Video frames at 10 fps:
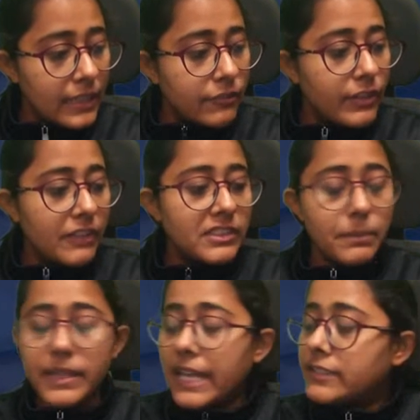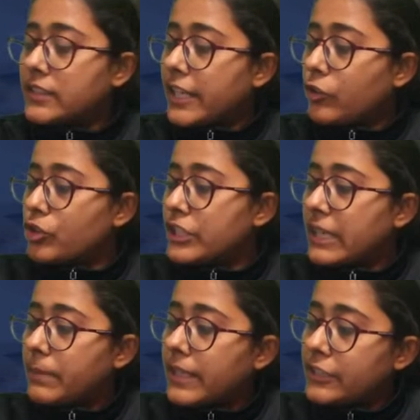We have summarized the
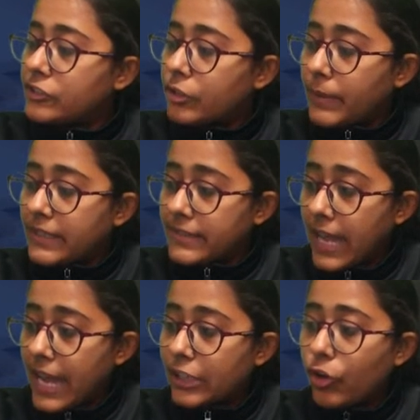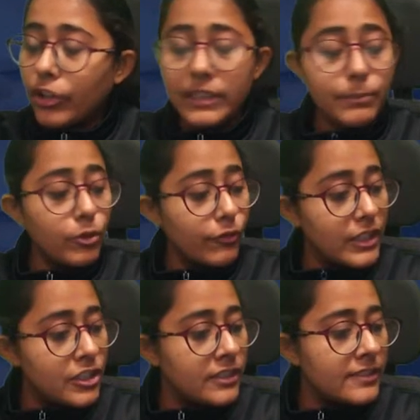Negotiable Instruments Act, all the
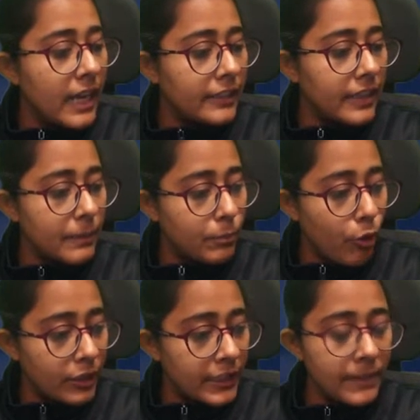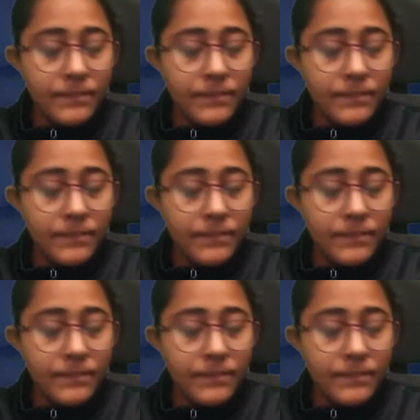provisions that are important.